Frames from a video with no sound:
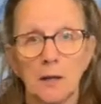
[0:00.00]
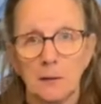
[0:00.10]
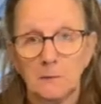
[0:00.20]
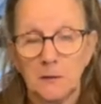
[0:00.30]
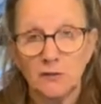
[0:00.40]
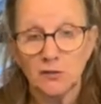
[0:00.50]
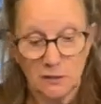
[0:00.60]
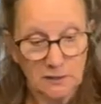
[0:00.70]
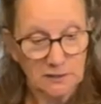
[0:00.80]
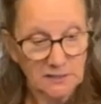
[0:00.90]
combination
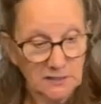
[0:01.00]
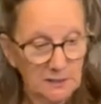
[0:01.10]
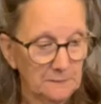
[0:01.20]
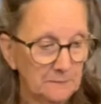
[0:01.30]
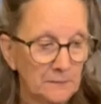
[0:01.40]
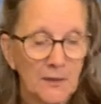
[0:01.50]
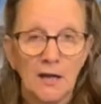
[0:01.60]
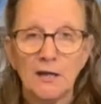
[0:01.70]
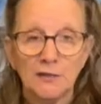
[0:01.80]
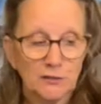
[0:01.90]
in a tea.
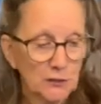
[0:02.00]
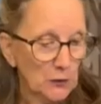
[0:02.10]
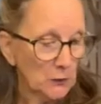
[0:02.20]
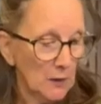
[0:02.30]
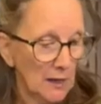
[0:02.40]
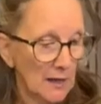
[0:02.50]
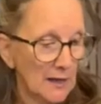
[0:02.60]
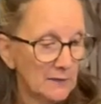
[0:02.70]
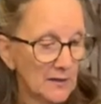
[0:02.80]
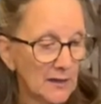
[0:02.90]
So,
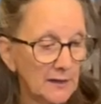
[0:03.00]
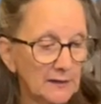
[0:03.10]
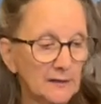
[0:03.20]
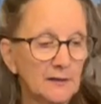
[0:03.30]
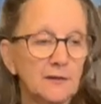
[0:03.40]
and then